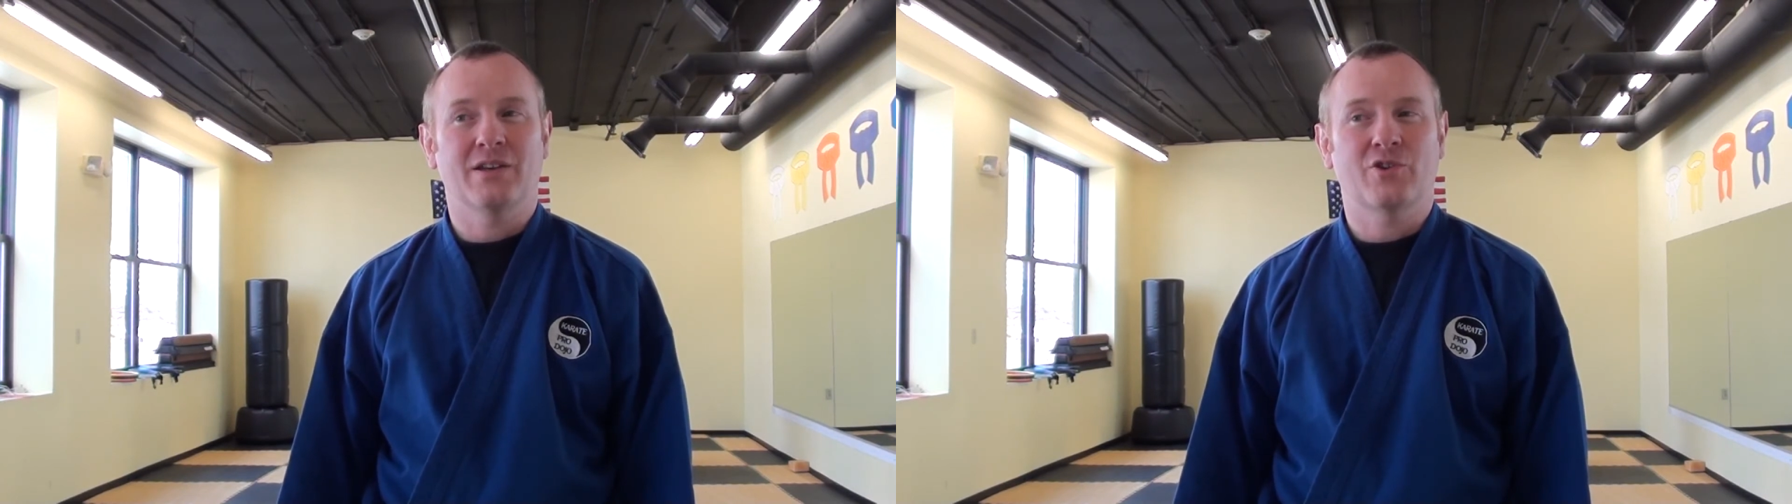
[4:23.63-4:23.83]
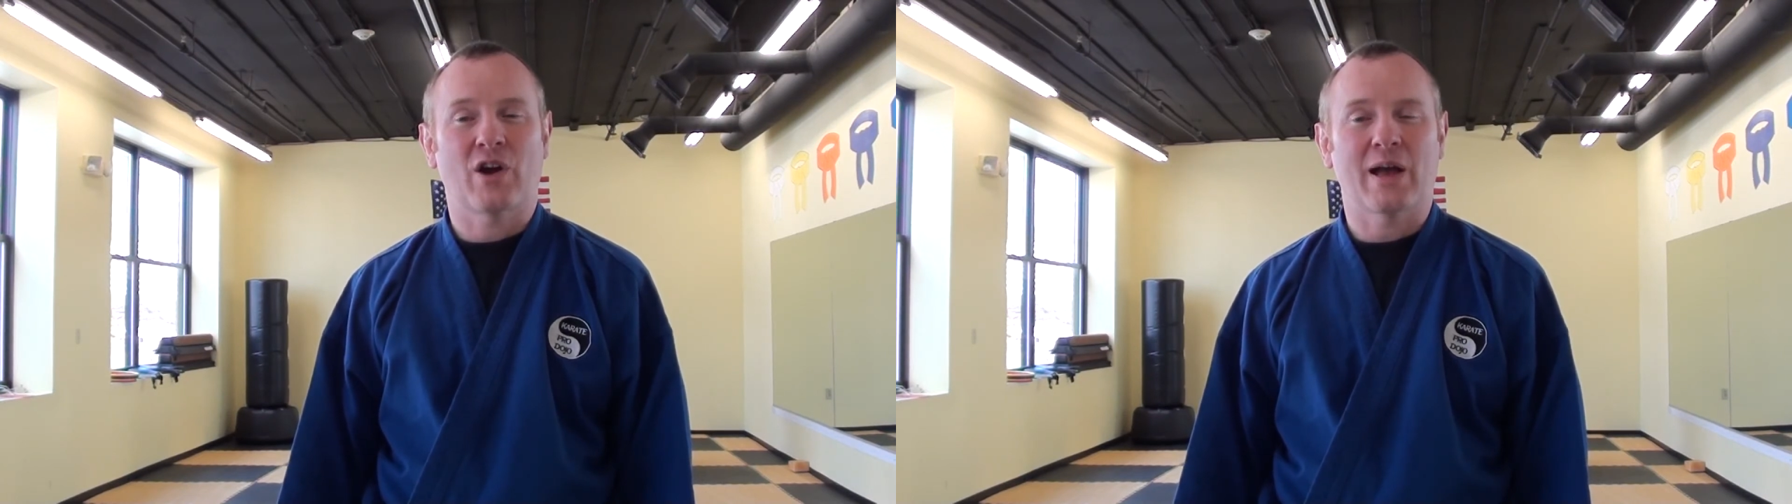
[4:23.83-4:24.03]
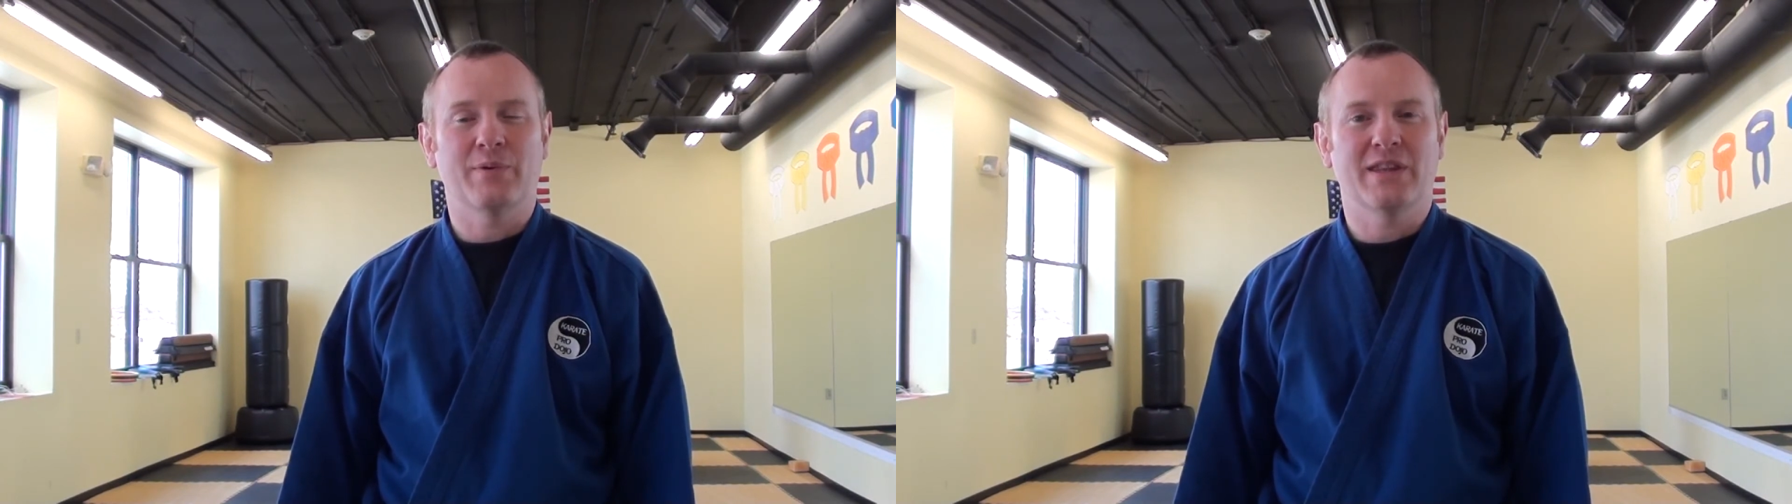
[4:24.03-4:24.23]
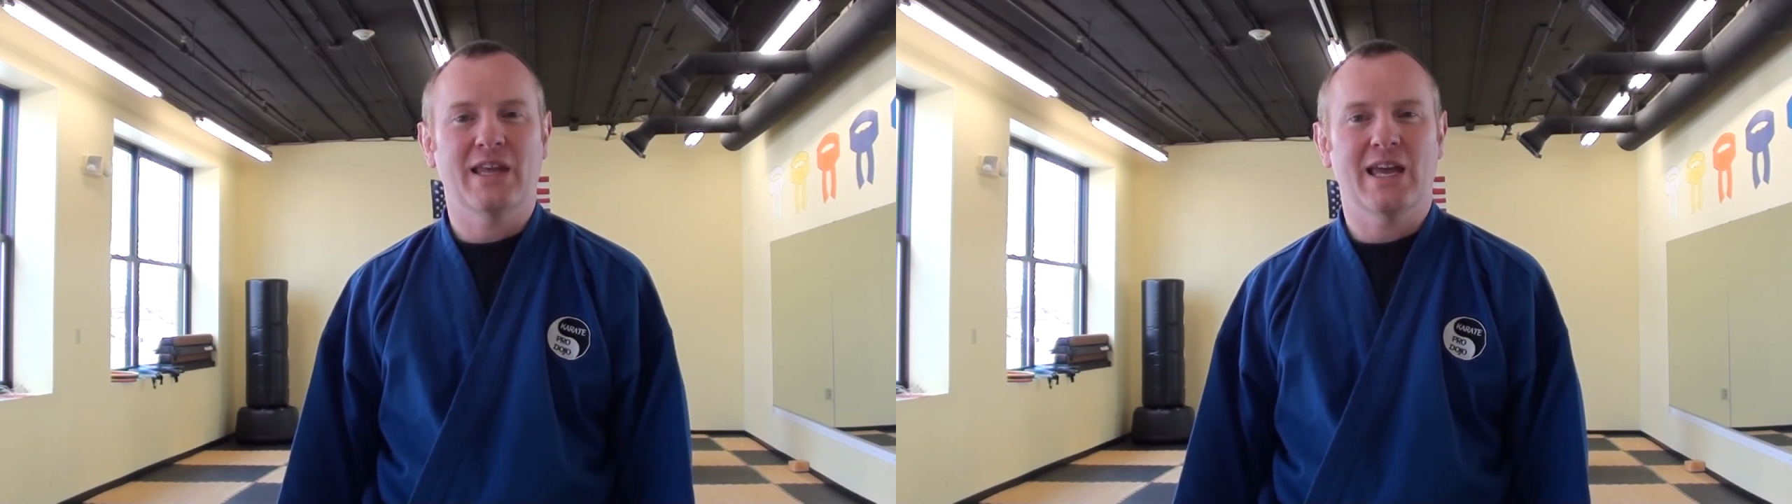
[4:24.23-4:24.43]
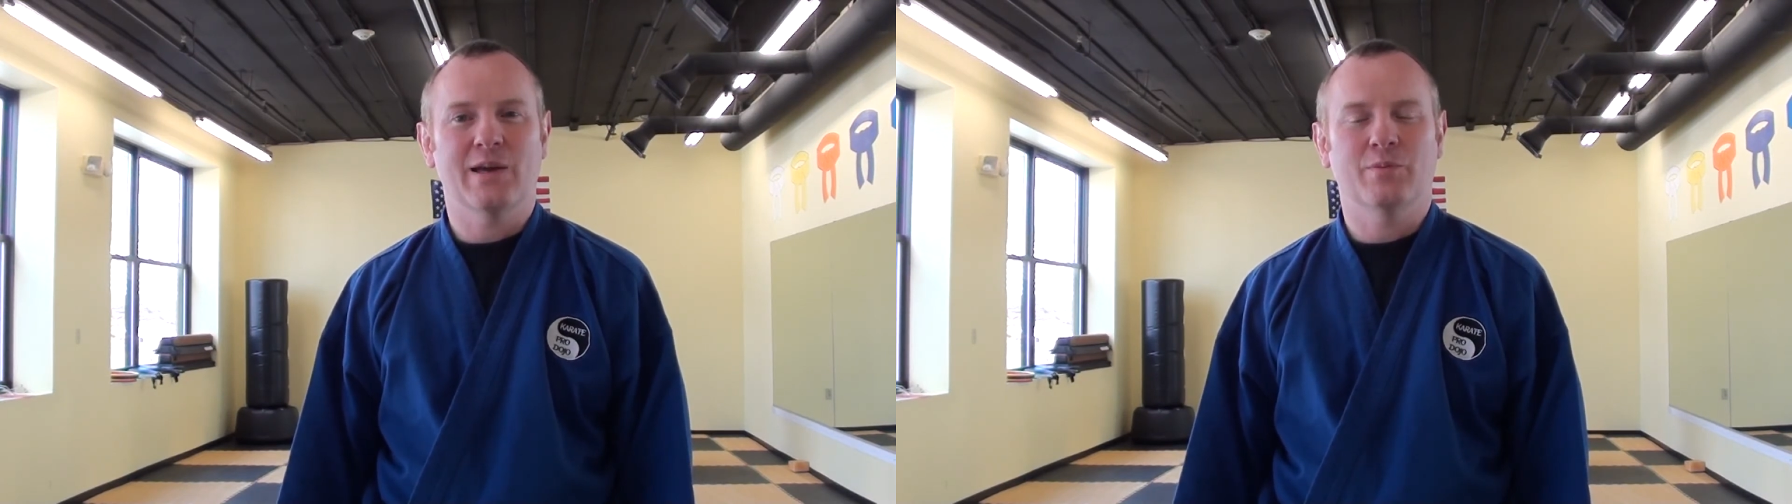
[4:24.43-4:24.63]
grabbing
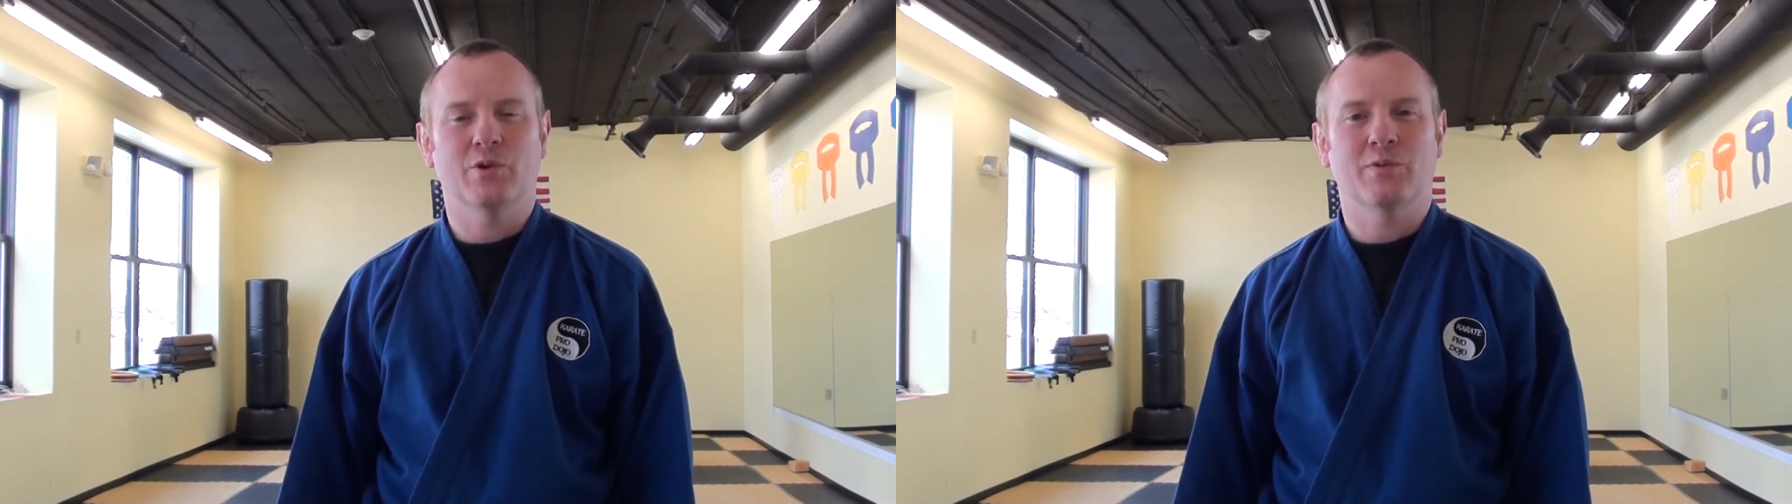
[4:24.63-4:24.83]
them or